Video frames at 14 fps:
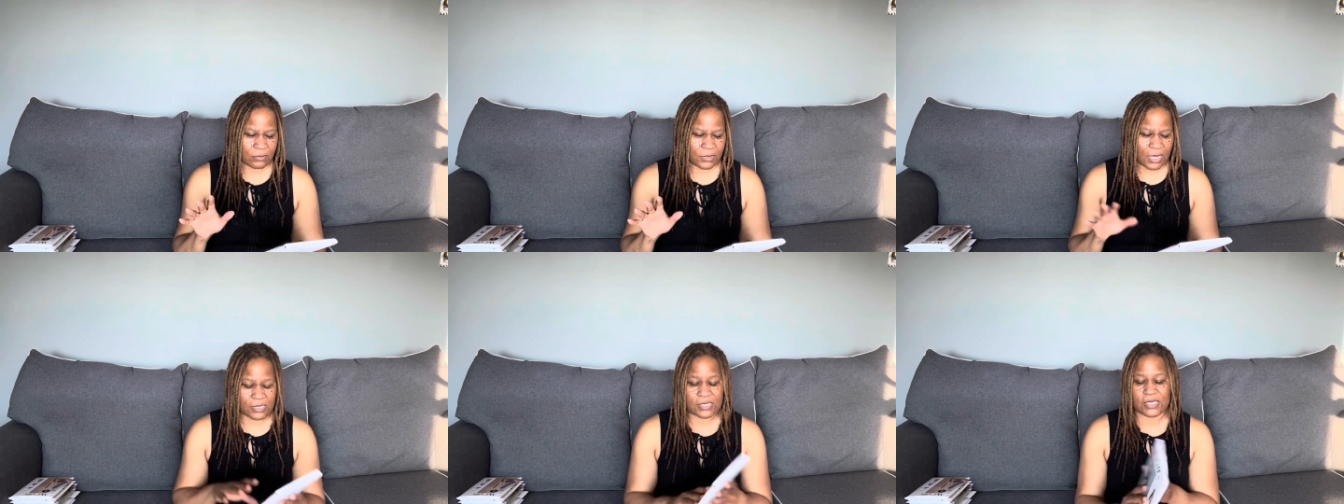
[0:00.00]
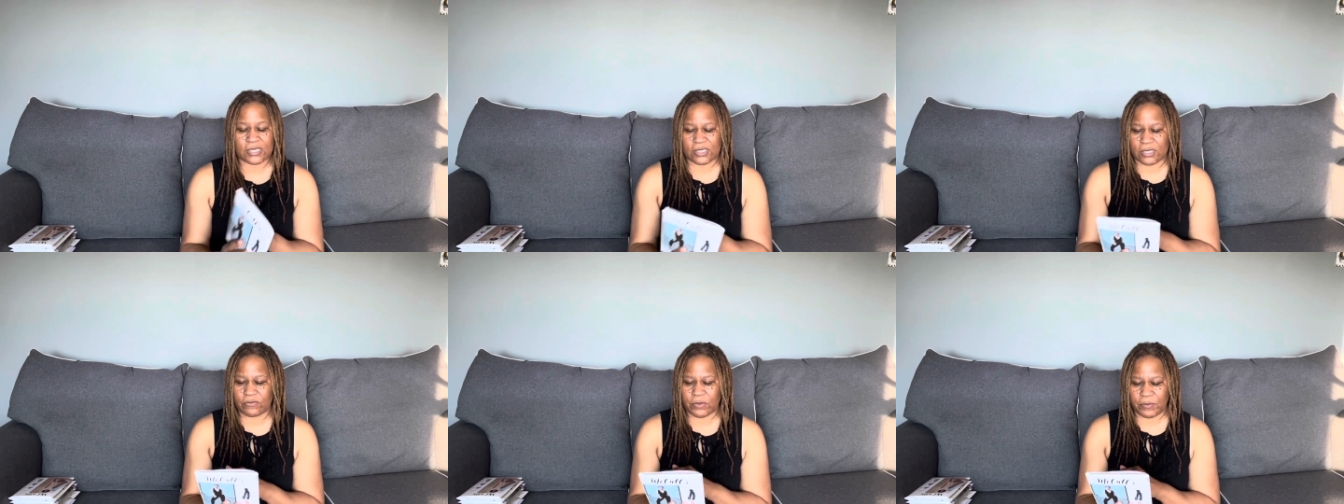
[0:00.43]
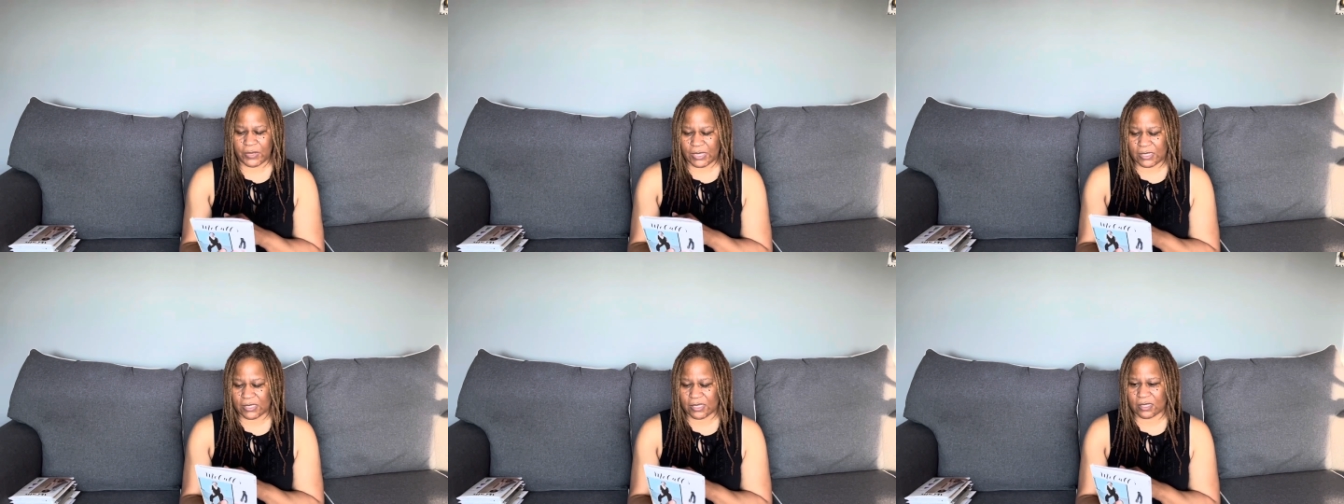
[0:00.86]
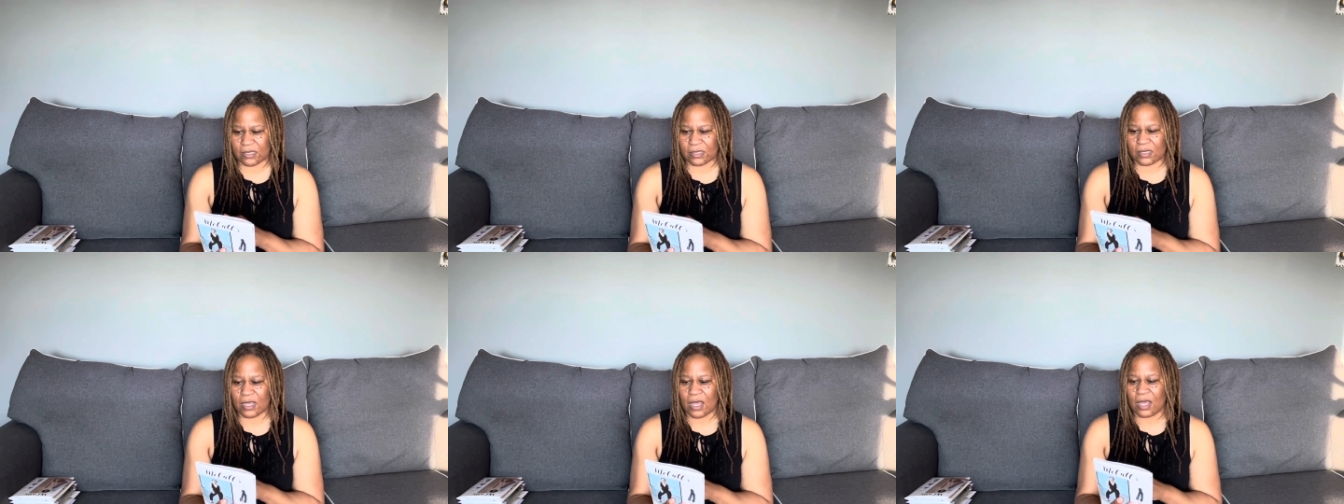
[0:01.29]
6 different
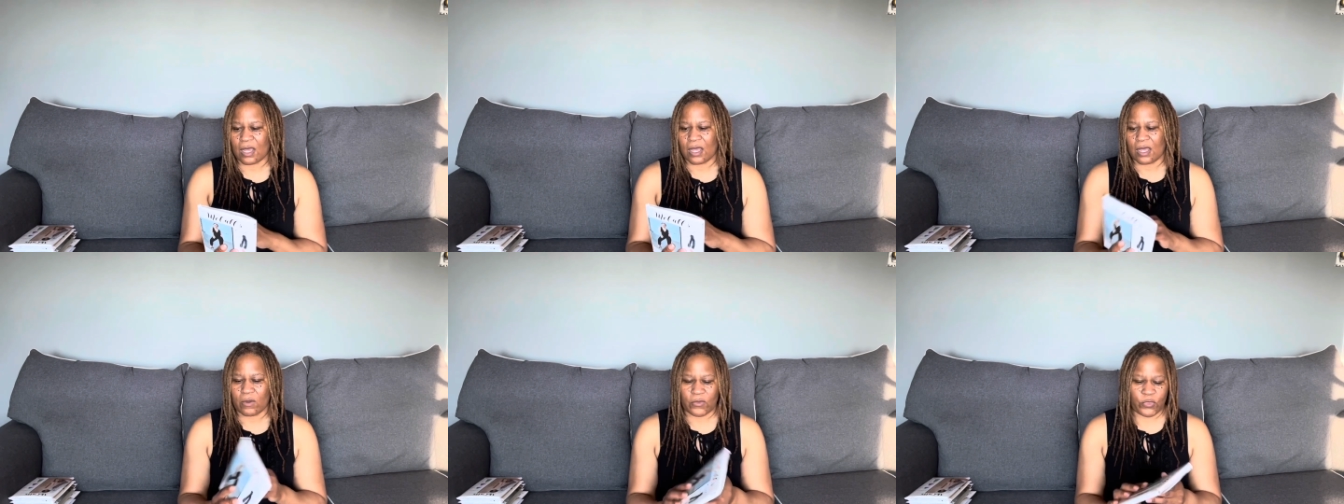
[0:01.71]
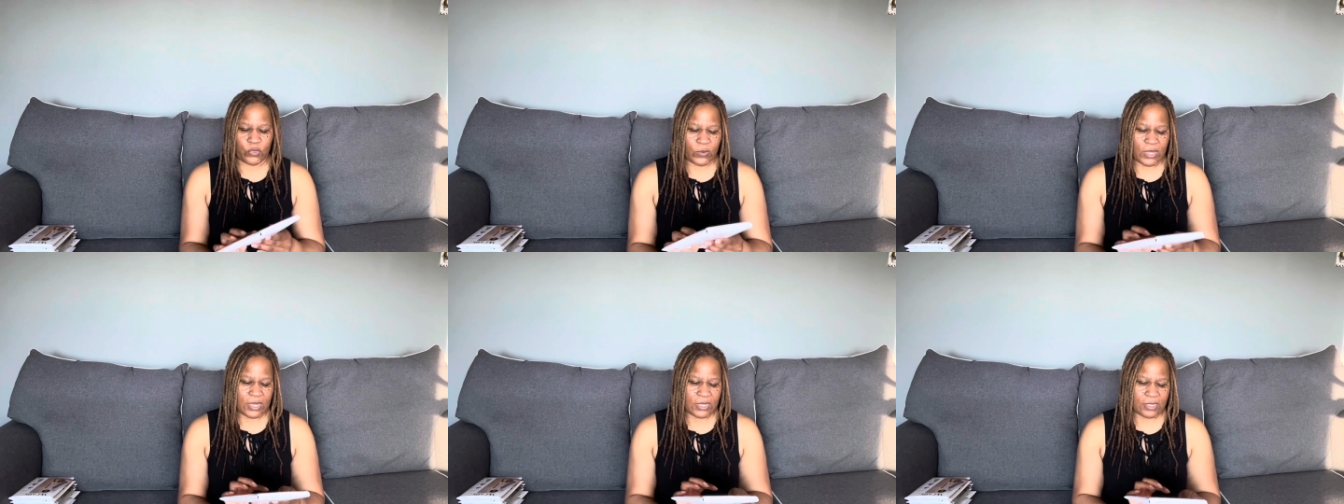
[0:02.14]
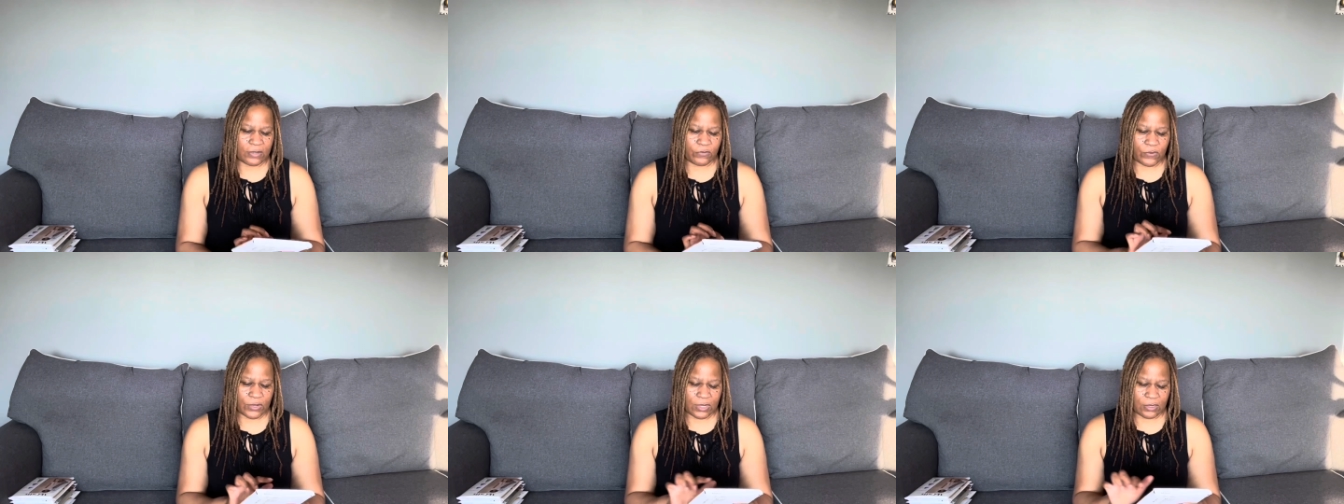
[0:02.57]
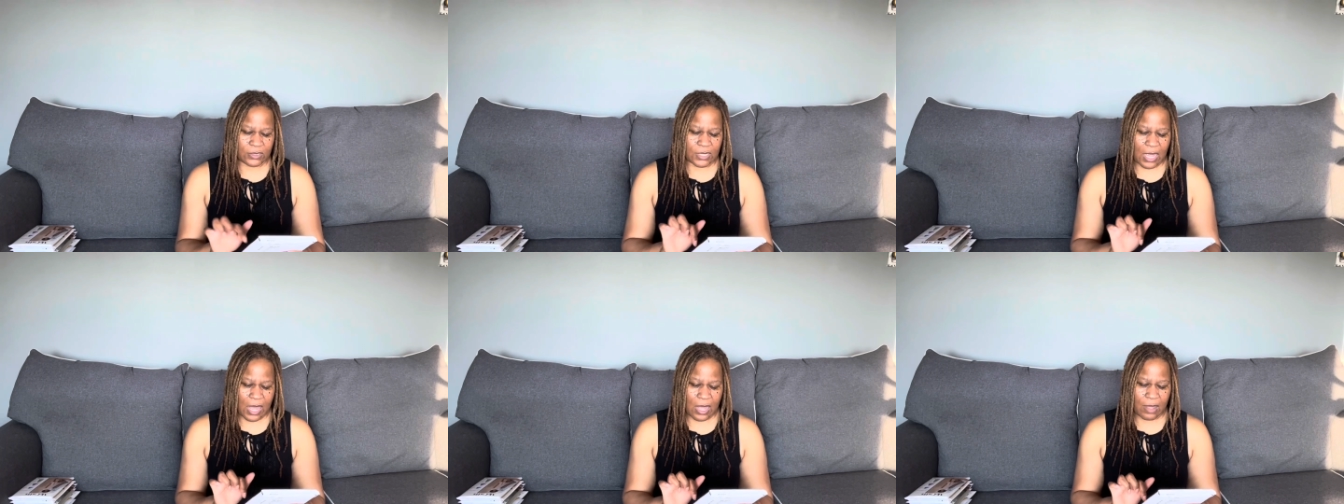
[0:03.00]
pieces, 3 different
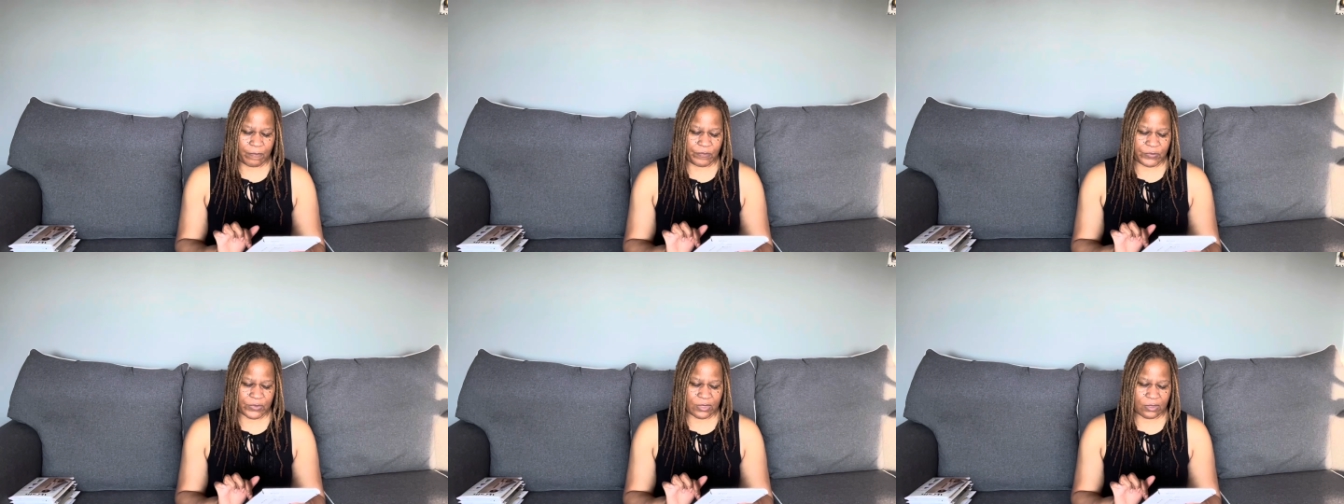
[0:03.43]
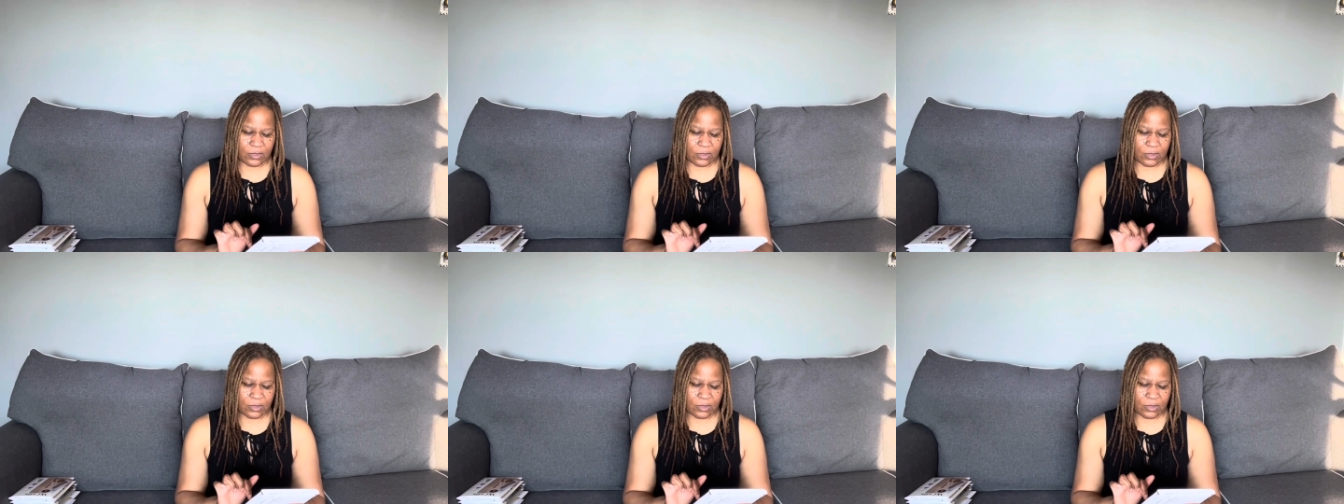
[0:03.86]
tops.